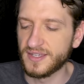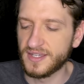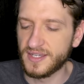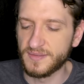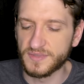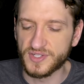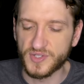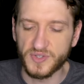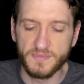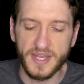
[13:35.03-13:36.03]
Um,
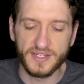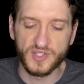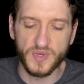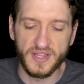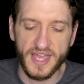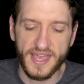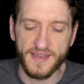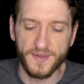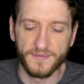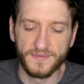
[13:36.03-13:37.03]
so you might as well
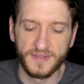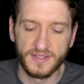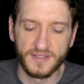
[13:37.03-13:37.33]
have